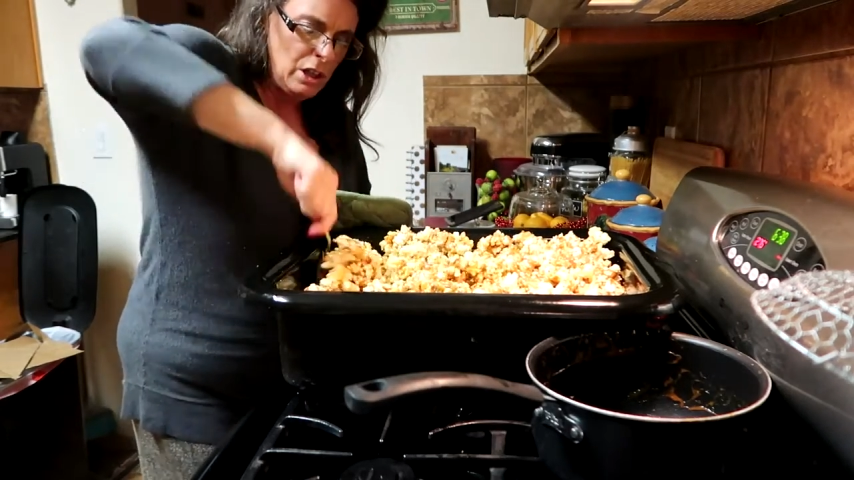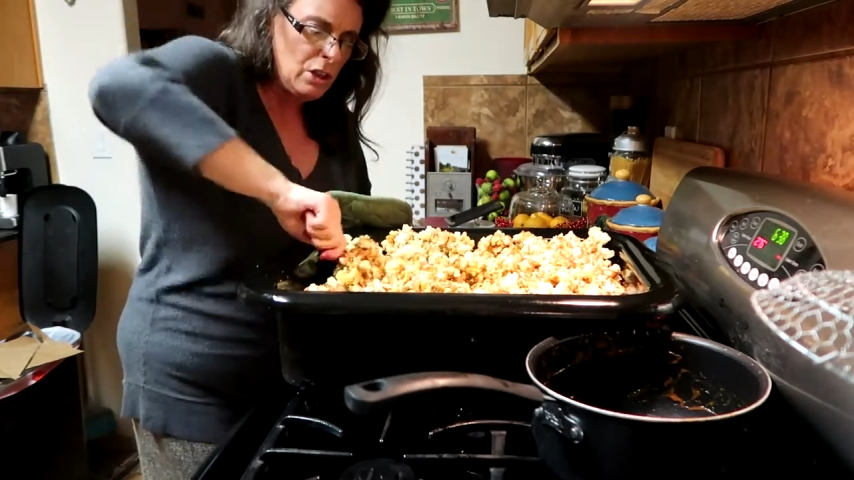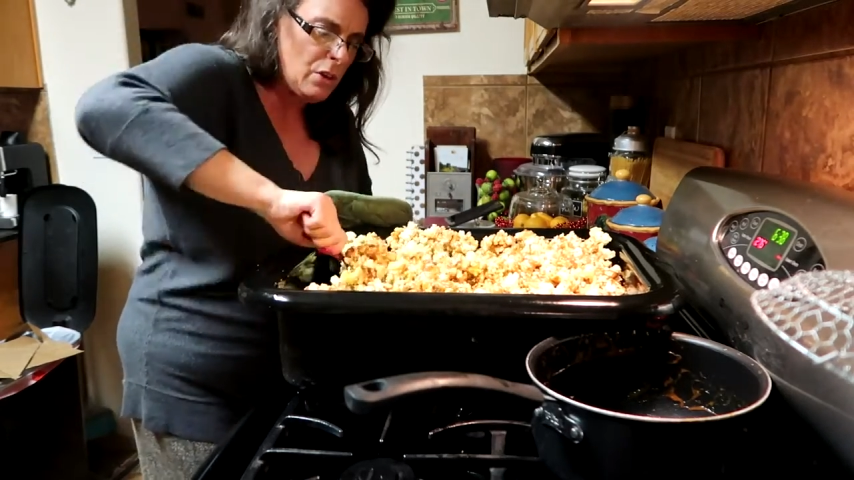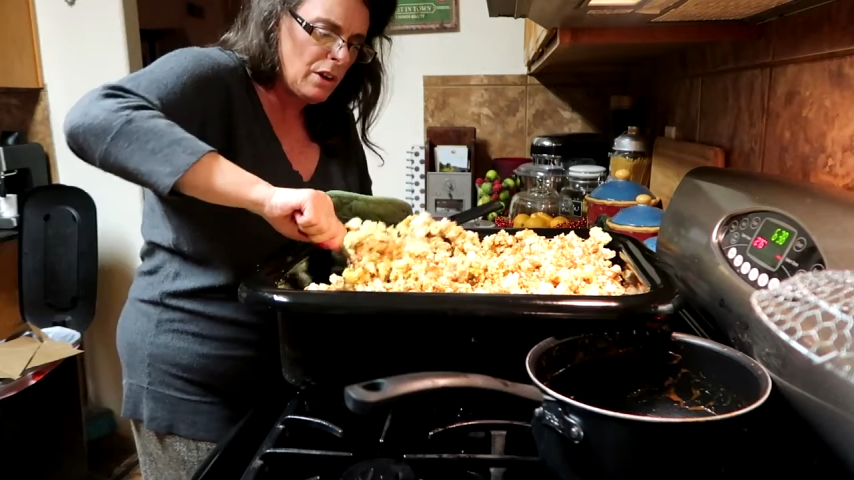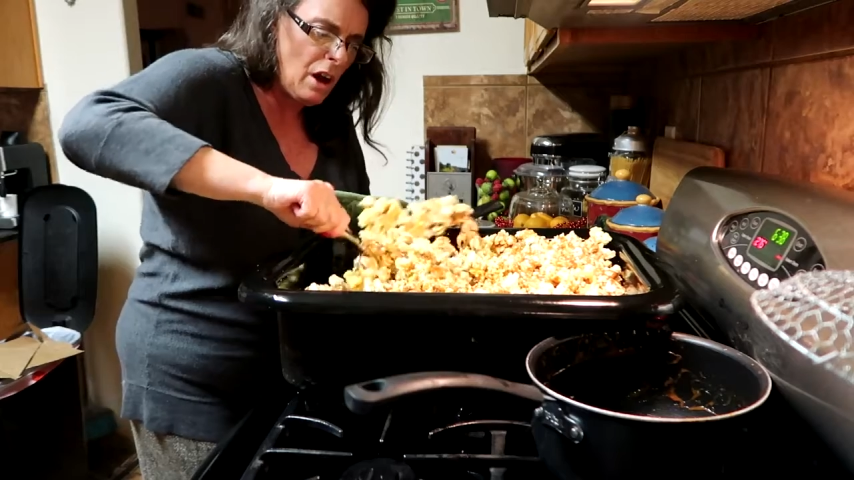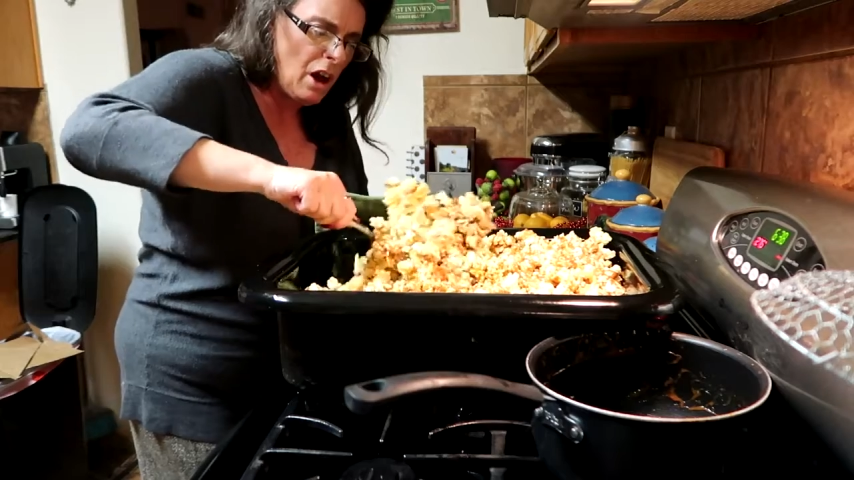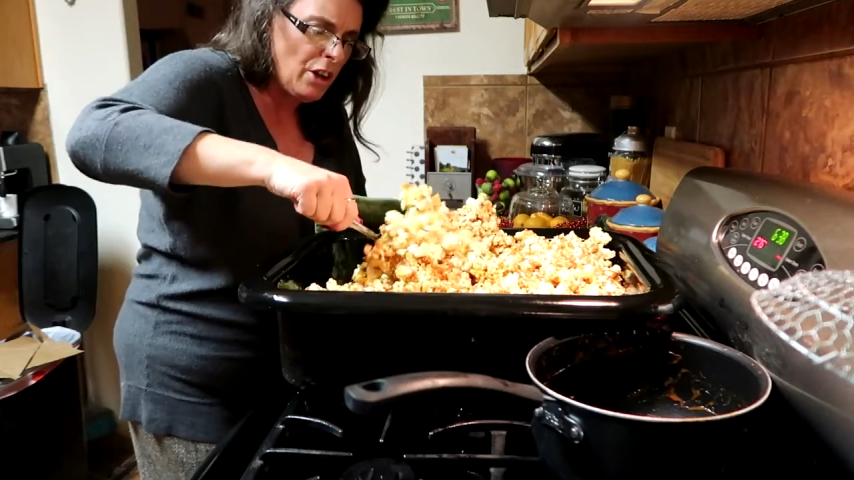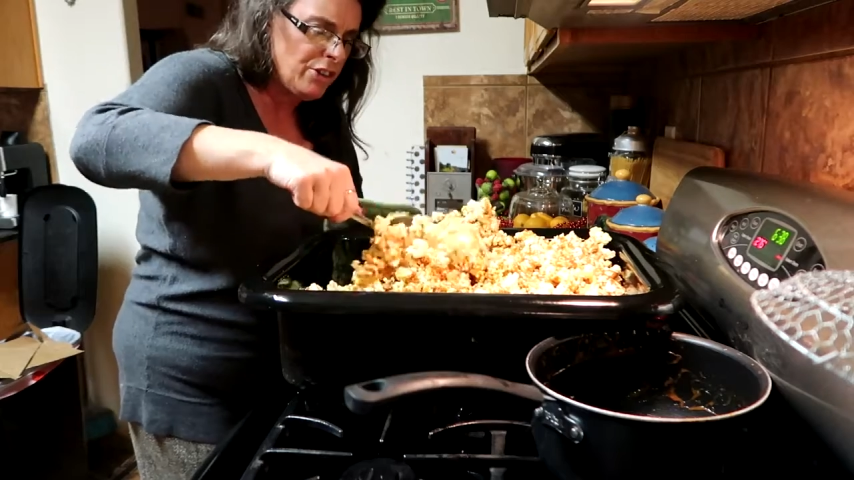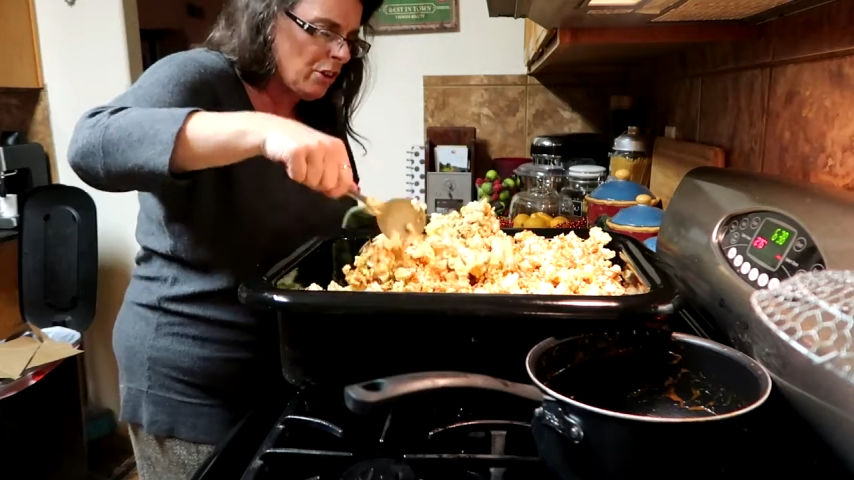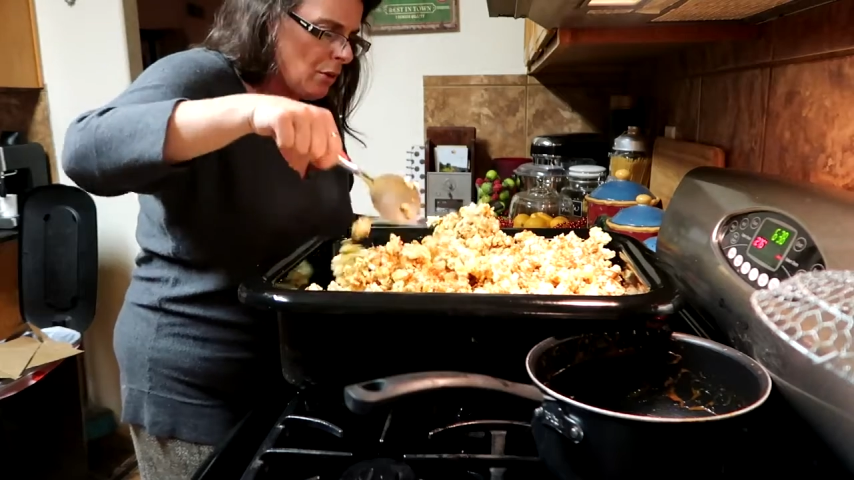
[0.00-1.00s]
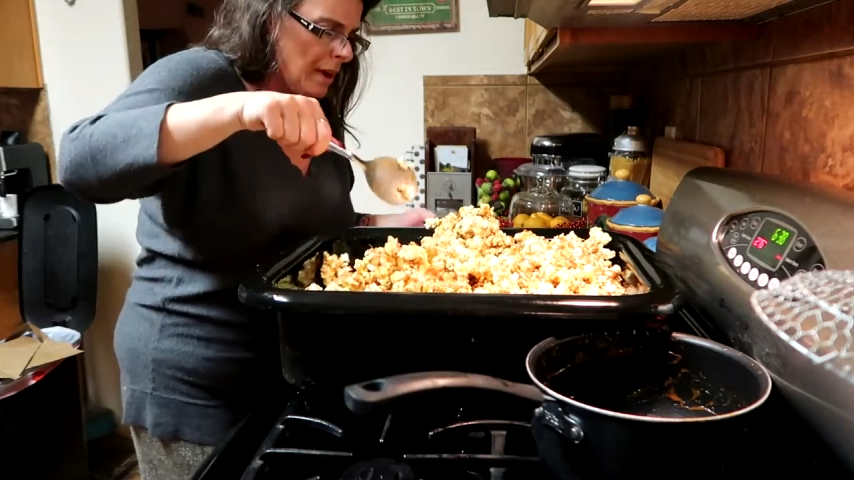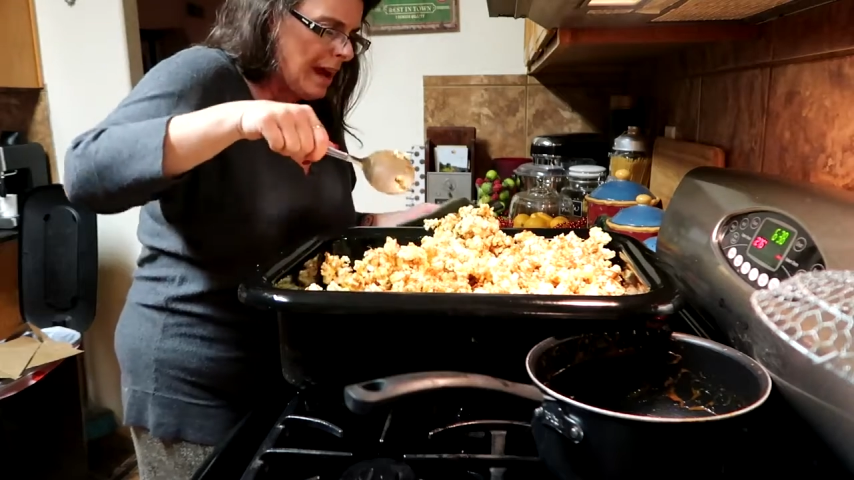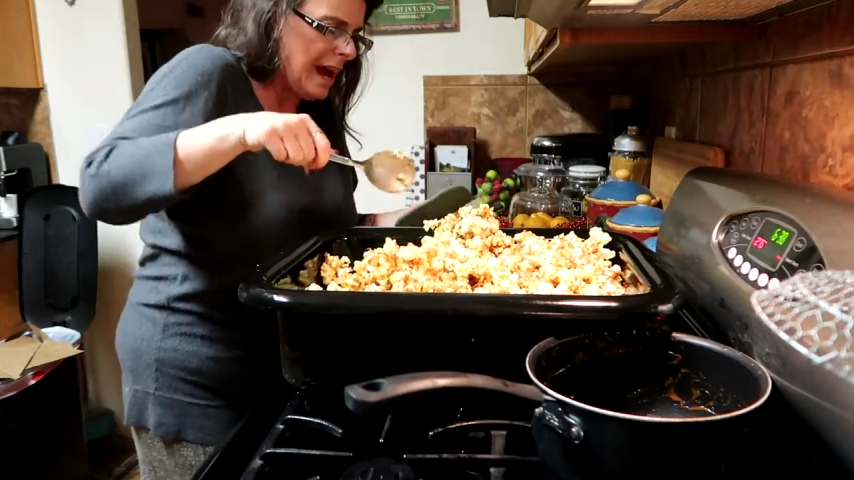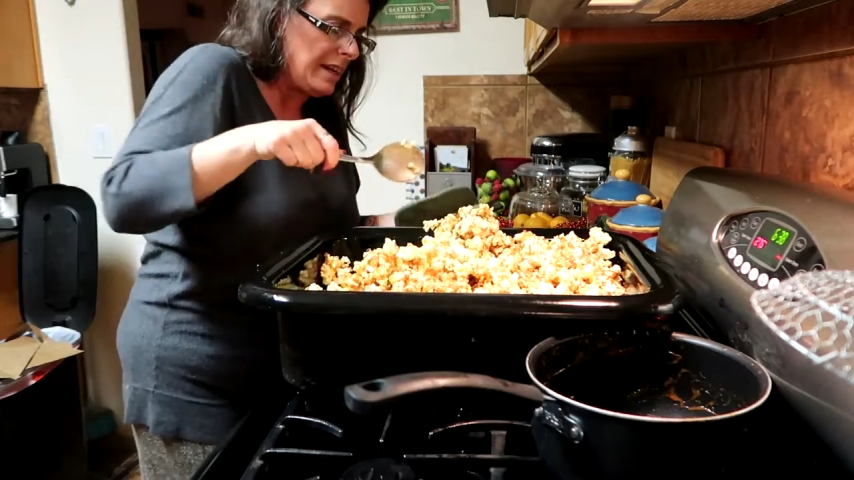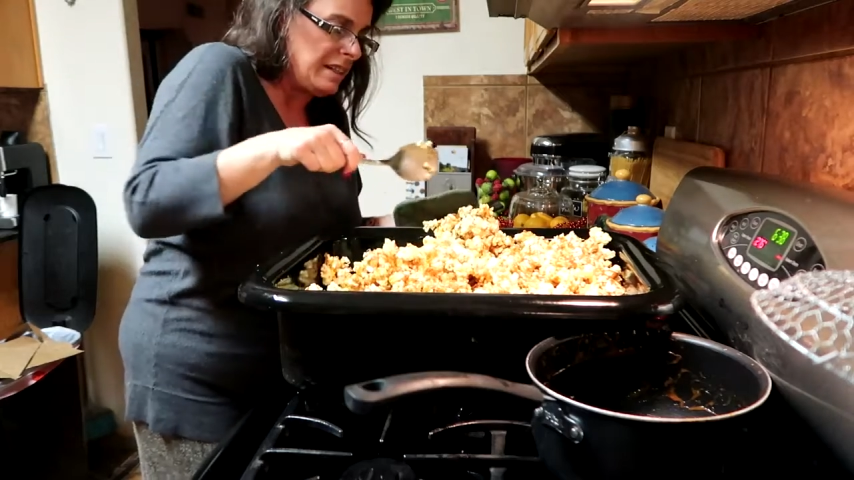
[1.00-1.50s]
You can also
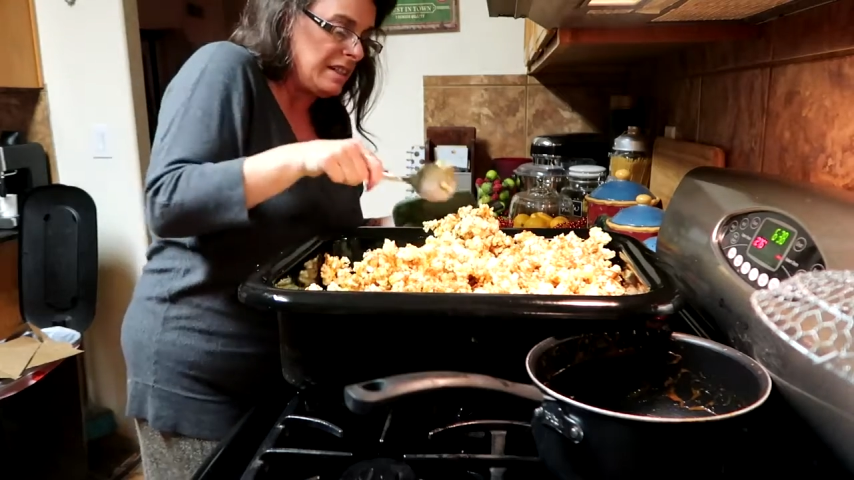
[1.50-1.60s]
add